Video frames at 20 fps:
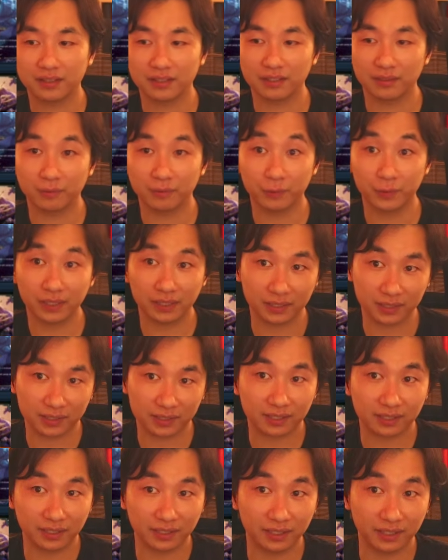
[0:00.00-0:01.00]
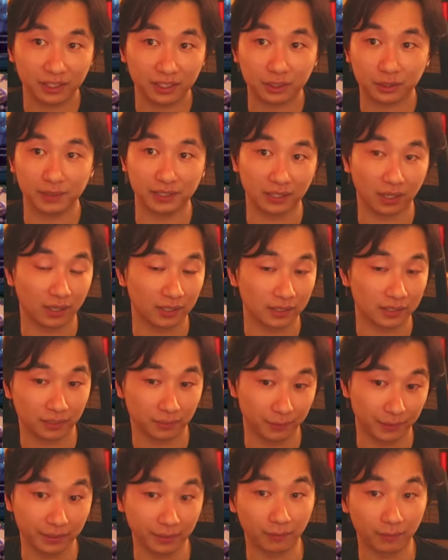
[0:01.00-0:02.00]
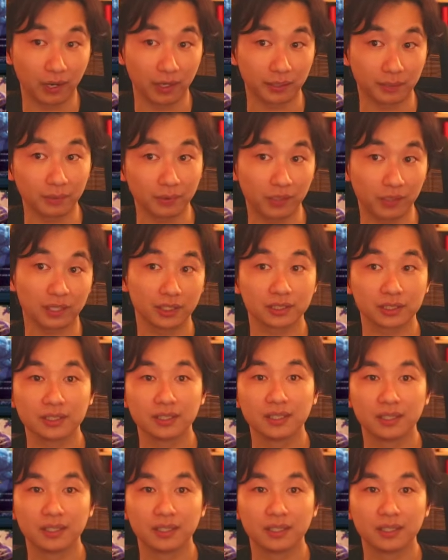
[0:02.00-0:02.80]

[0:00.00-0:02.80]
Realistically, they should be tossing away the Rocket Barrage